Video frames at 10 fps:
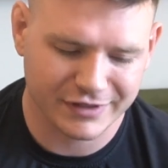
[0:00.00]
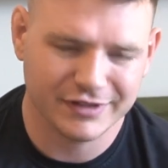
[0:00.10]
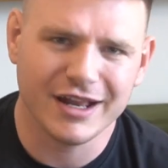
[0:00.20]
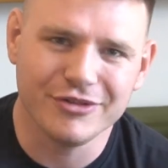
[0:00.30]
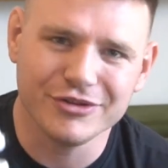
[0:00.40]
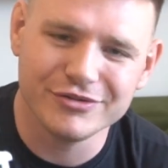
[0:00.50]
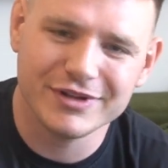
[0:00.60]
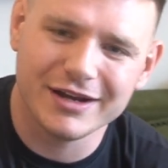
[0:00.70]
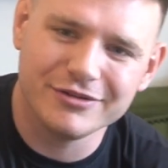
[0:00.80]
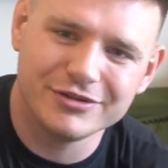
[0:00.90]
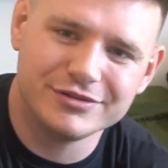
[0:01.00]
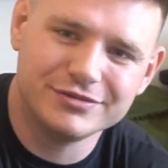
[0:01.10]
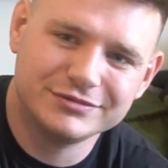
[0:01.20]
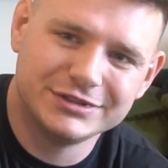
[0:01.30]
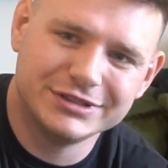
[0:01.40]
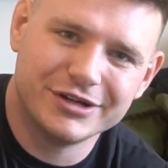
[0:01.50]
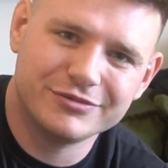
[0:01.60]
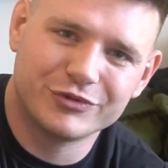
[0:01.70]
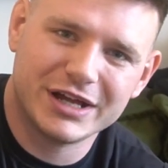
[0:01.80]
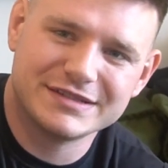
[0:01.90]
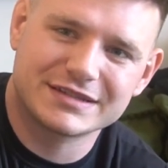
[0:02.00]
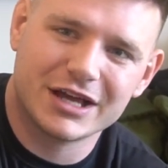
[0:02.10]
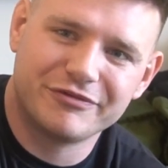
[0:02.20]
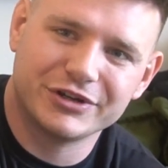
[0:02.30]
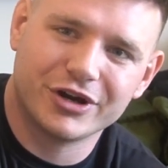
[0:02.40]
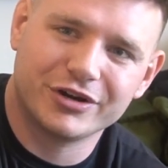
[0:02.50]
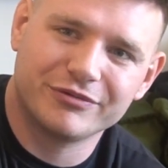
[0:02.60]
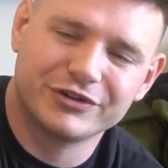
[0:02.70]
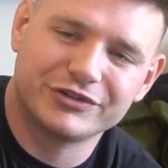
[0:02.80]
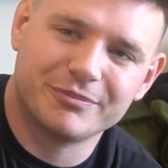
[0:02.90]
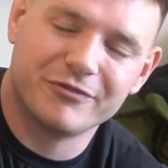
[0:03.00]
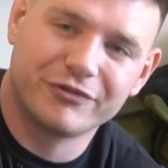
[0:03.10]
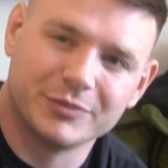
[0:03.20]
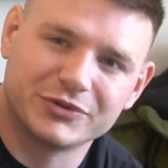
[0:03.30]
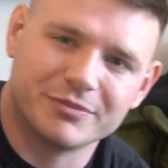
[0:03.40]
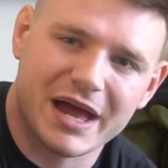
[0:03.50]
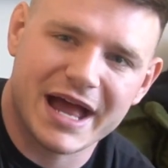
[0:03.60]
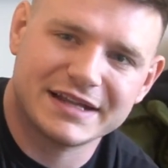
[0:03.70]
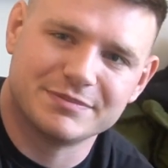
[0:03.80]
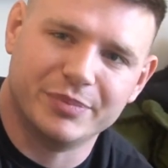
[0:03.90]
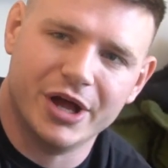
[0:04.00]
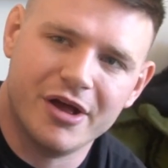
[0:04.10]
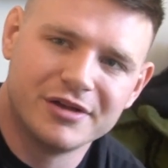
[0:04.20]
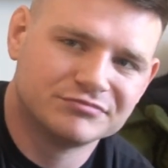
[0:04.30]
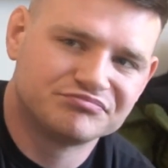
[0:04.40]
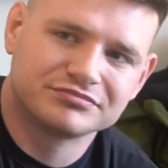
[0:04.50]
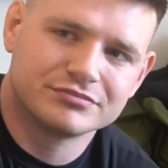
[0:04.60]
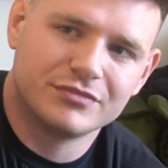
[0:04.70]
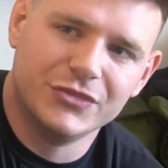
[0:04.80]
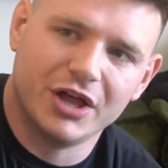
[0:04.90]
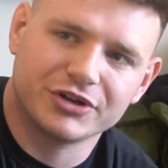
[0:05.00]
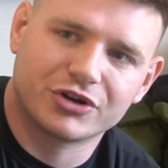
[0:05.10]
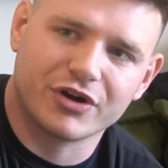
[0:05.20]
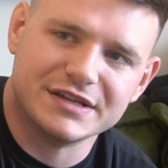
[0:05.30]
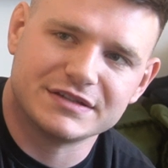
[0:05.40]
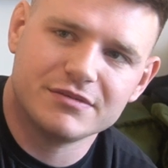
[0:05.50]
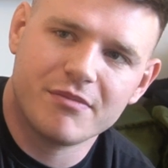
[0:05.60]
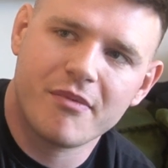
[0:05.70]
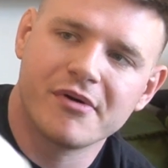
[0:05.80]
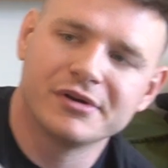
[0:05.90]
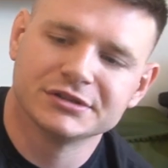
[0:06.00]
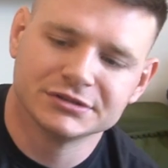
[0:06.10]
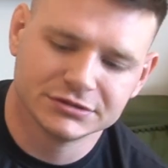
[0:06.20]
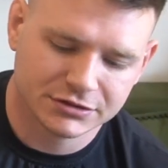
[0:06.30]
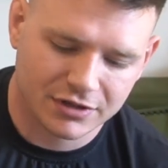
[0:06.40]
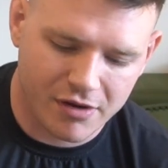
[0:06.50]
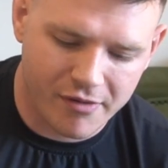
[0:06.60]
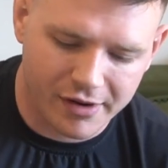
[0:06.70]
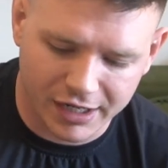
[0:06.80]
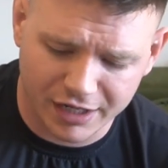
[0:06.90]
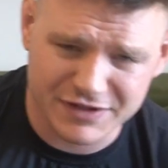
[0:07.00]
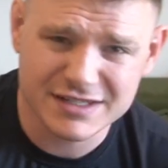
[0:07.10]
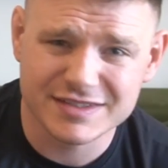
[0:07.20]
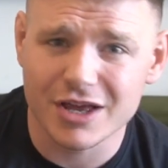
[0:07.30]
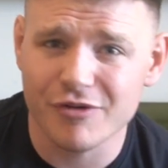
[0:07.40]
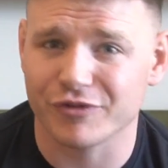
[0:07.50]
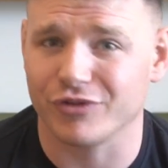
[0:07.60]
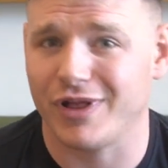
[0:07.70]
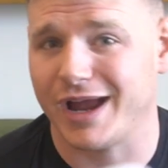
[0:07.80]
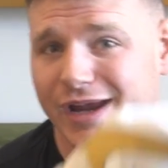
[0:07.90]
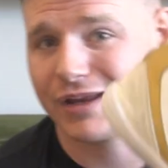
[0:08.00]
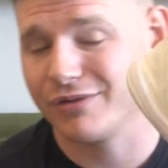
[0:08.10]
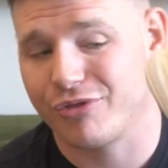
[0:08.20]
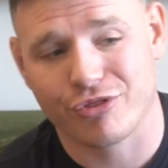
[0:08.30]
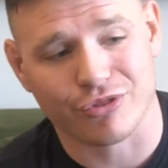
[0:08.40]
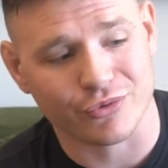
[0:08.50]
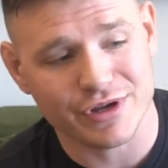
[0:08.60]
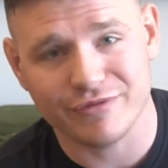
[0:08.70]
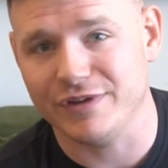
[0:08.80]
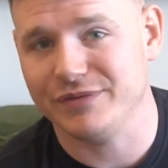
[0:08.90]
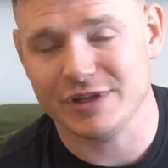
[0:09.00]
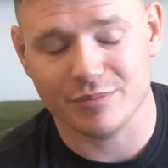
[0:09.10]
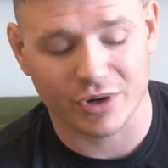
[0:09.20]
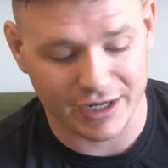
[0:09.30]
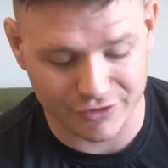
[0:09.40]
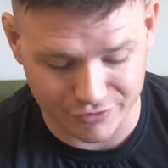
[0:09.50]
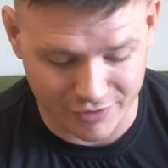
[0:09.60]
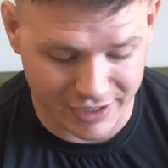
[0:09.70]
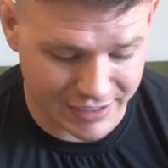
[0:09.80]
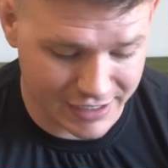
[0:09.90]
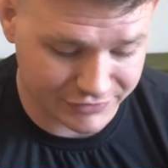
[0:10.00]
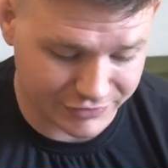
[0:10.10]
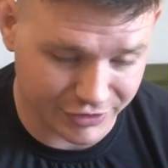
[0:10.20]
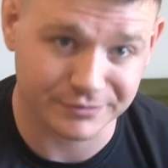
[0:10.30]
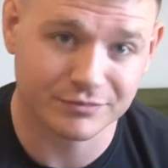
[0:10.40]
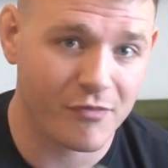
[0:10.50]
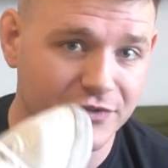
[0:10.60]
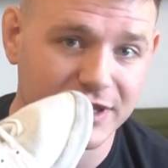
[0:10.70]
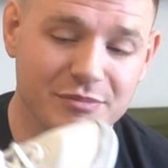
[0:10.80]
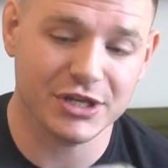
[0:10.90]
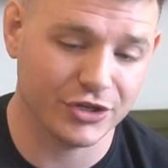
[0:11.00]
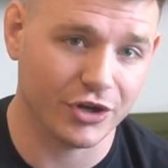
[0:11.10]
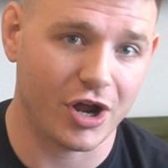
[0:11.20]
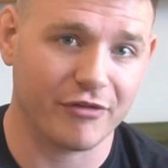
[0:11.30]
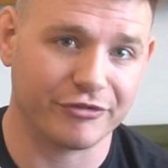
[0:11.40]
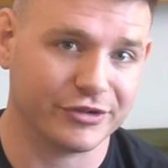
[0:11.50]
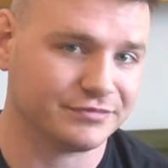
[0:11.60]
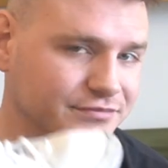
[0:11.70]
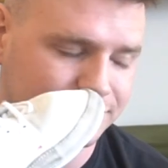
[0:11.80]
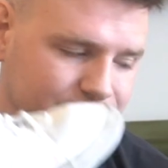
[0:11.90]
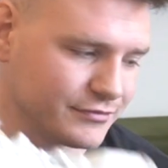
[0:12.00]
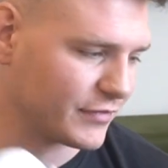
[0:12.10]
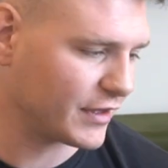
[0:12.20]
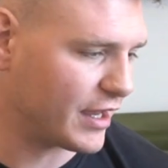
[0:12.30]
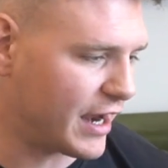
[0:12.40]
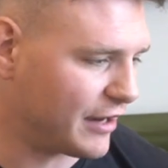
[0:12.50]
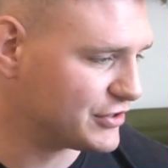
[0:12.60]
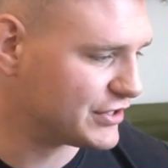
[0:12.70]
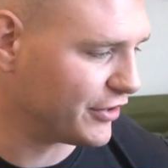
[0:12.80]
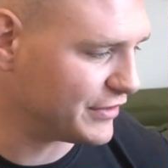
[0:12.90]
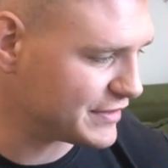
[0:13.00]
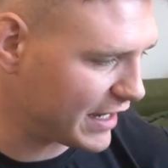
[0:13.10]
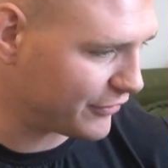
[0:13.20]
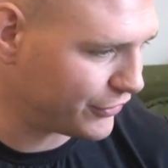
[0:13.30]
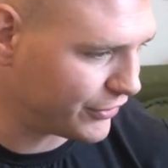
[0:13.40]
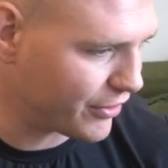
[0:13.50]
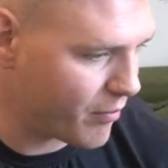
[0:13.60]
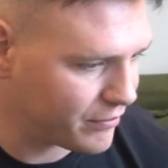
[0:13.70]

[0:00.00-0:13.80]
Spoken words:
Got a little, you know, red scuffing on them from some mats, but nothing crazy. These sell for like $350 brand new right now. So if you give me a good offer, I would shell these out to you.